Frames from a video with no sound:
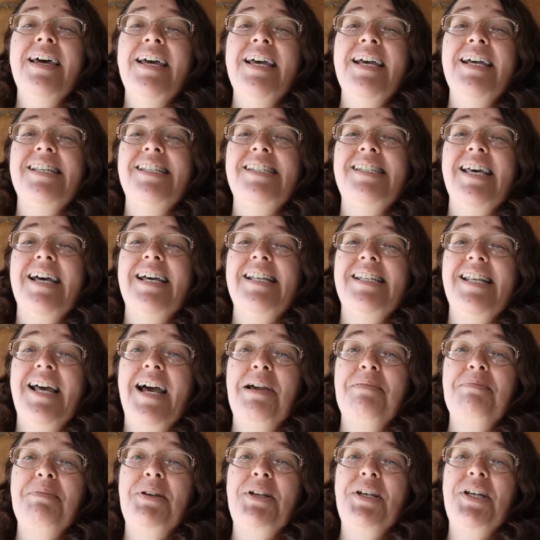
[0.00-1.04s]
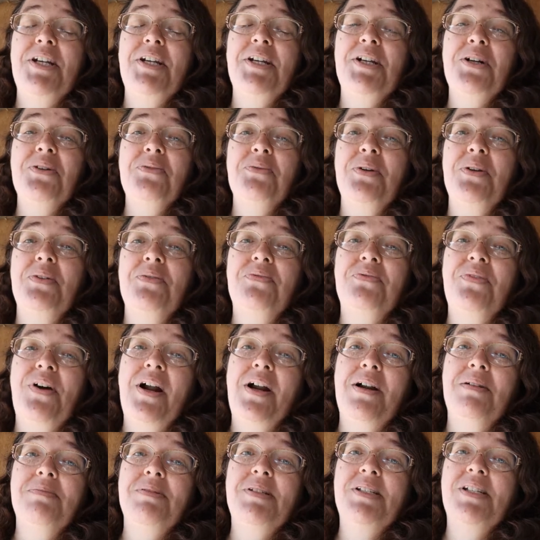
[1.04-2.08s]
It's that time of year when
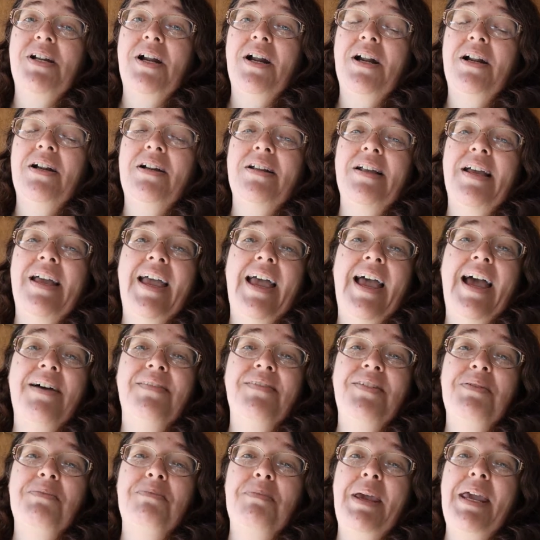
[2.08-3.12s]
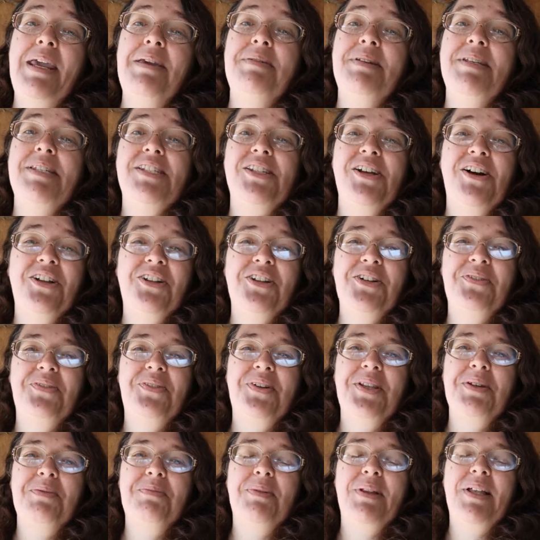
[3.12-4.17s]
farms start having babies all
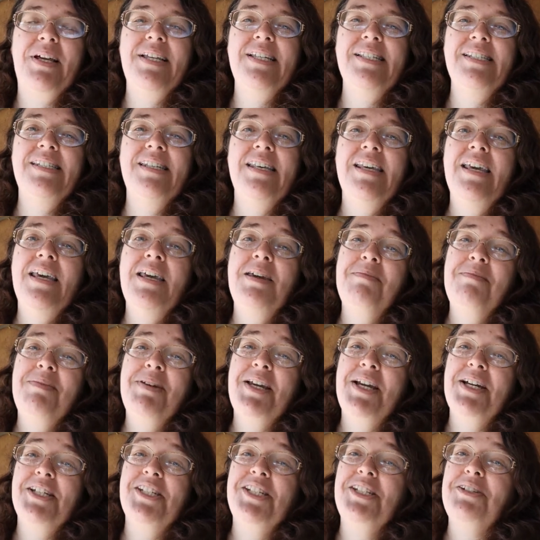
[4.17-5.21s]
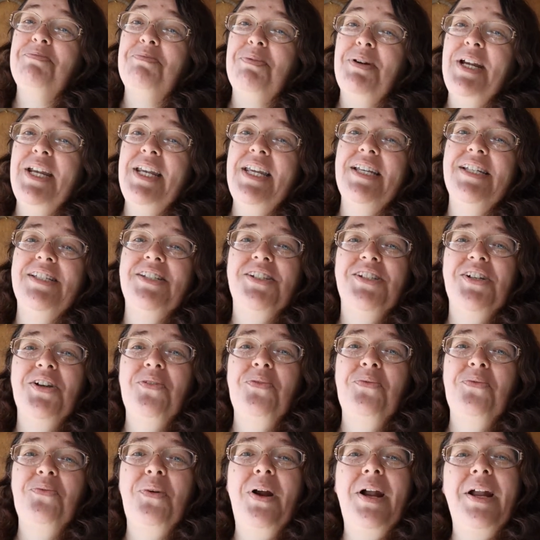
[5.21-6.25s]
over the place because spring is
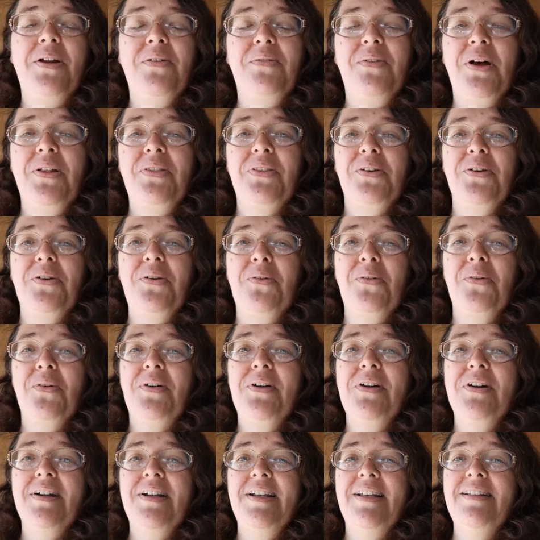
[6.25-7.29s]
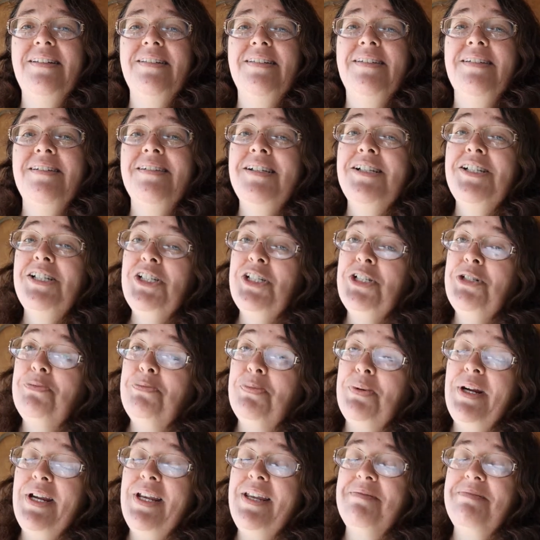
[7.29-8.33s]
right around the corner and
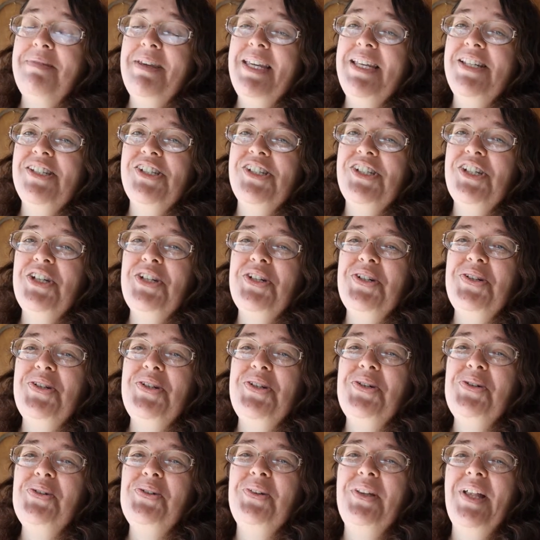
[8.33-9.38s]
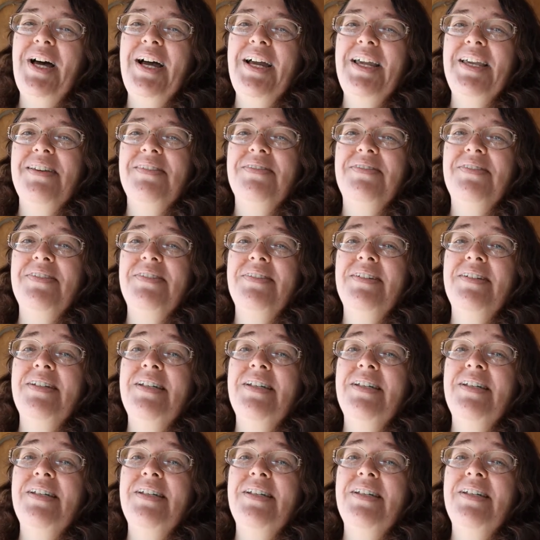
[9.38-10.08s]
spring means new life.